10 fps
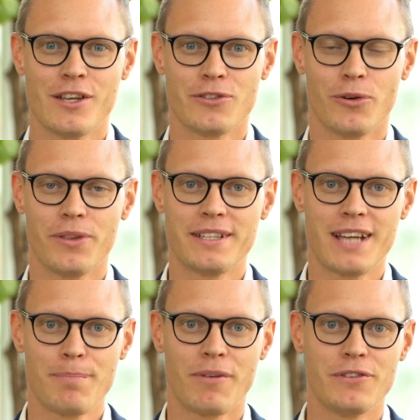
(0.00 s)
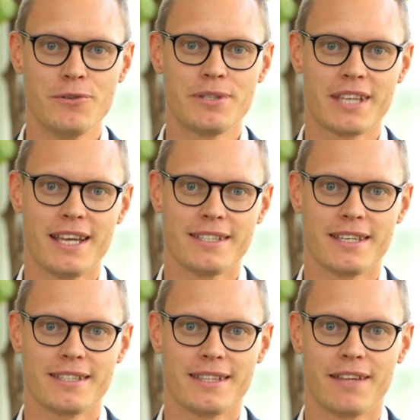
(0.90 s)
So the type of use
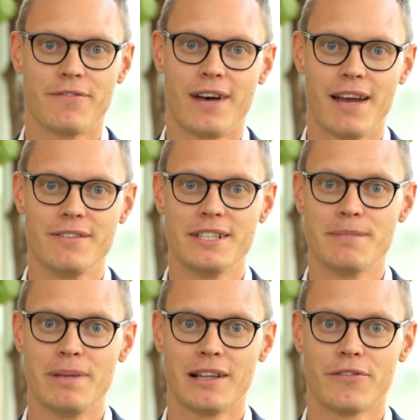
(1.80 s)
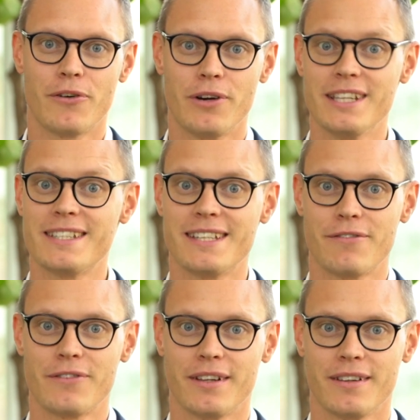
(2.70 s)
cases that 5G is built for is
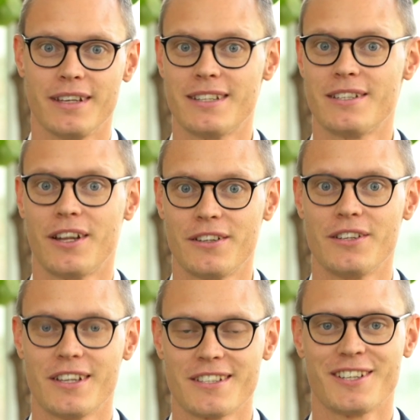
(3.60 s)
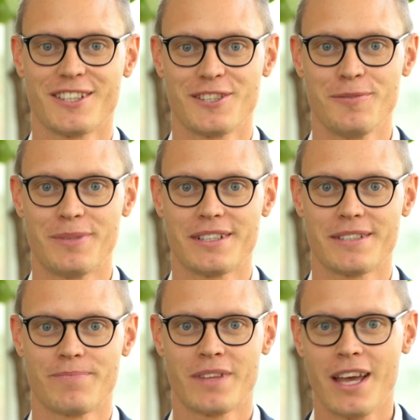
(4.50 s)
different. It's not just
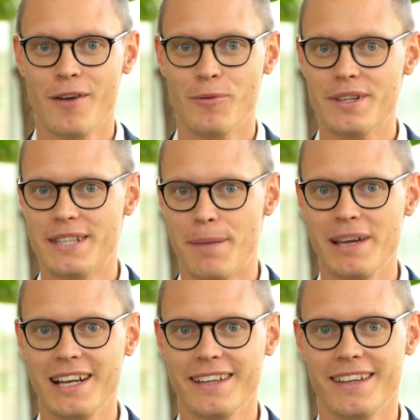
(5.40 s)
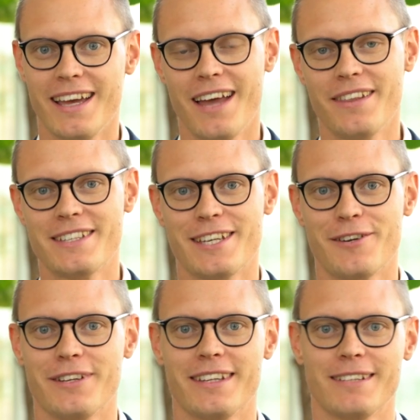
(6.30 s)
consumers, with stability and the
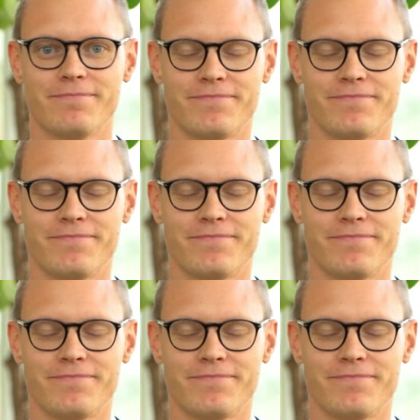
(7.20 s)
security.